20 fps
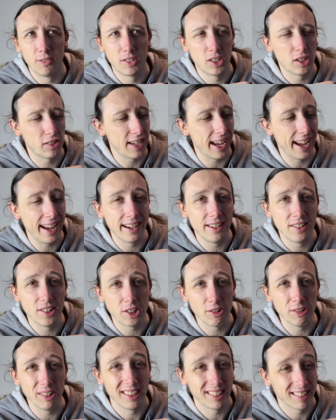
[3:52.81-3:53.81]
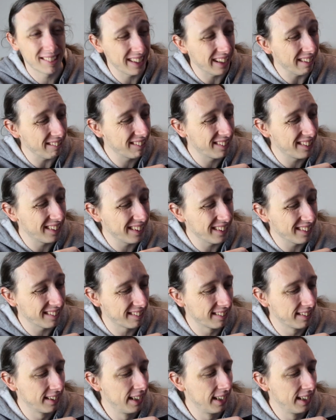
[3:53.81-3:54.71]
to 10 degrees Celsius,